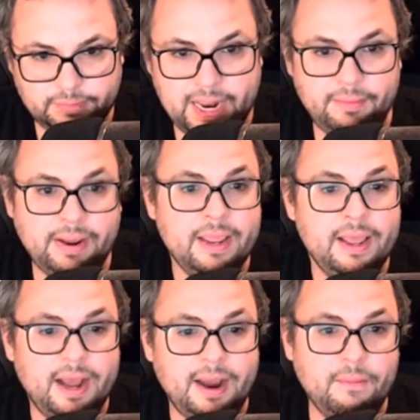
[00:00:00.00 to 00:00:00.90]
Anyway,
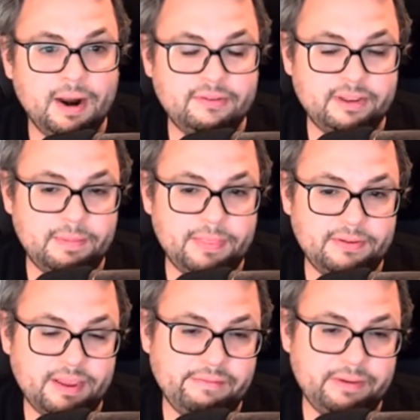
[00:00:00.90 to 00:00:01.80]
what I said about
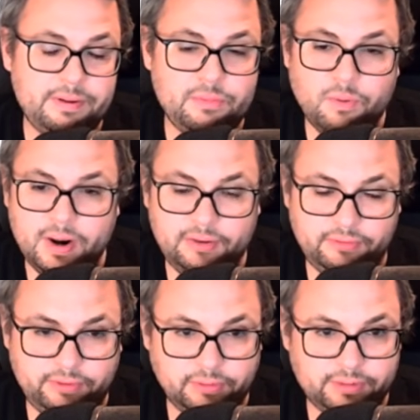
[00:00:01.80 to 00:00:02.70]
this having to be 1 is
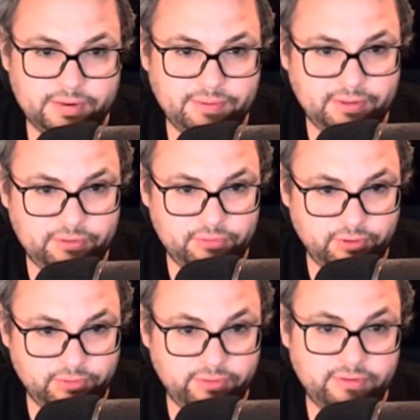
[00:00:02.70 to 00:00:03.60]
still definitely
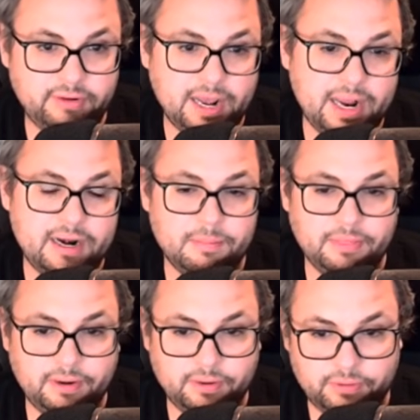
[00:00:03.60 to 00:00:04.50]
true, because this is an odd
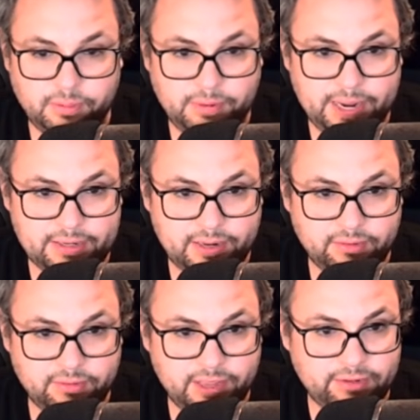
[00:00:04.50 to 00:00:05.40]
number that goes on a black dot.
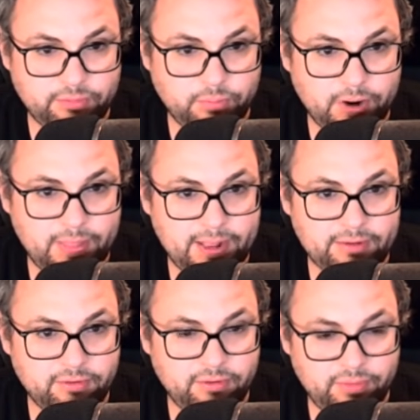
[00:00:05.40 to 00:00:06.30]
So that's a 1 and
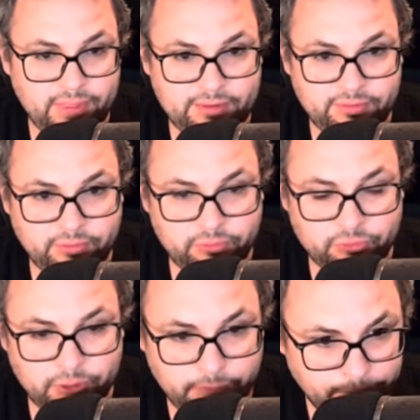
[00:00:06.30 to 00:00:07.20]
that's a 2. That's still
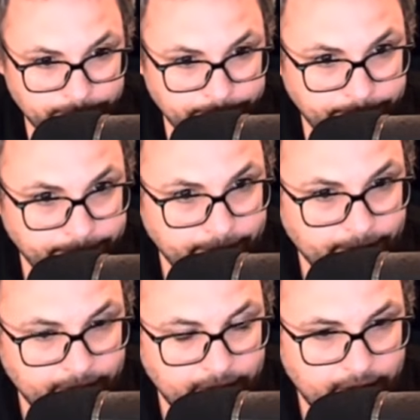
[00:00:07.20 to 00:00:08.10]
true.
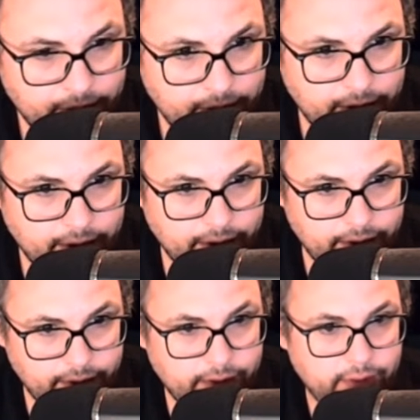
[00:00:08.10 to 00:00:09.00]

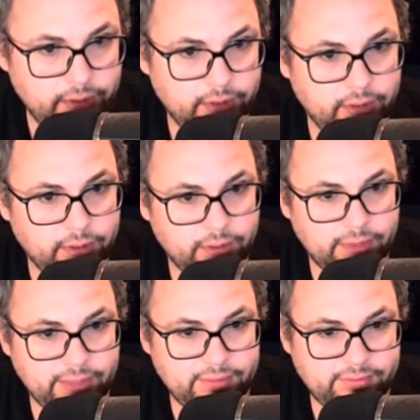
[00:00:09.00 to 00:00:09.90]
Okay,
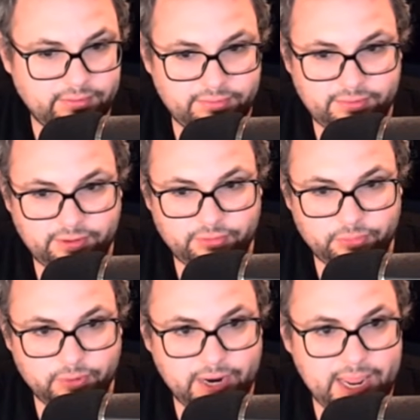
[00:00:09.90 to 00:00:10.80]
this is 6
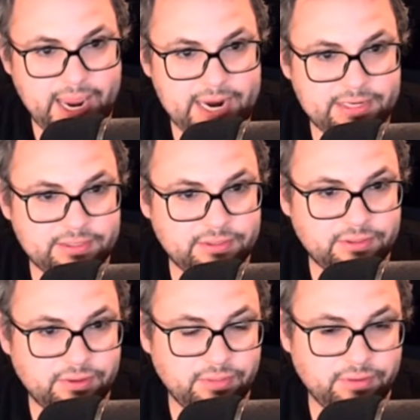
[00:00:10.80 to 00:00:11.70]
or 8,
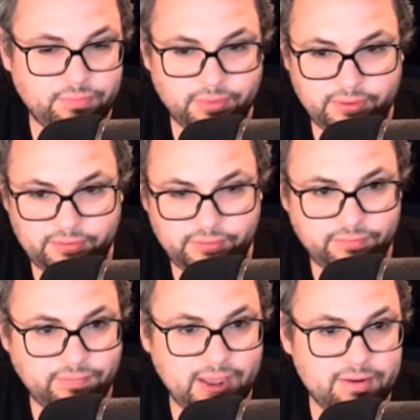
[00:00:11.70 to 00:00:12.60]
so therefore this is
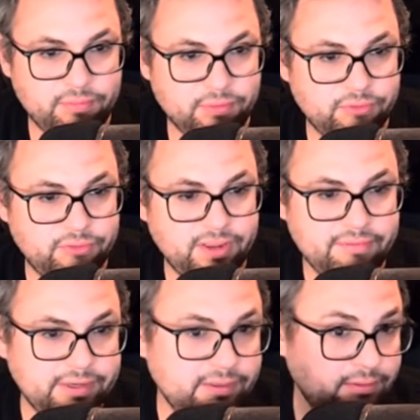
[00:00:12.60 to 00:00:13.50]
5 or
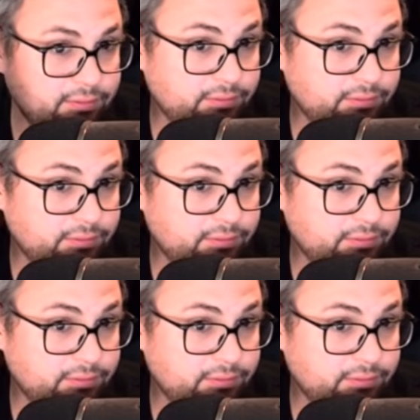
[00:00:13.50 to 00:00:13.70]
7.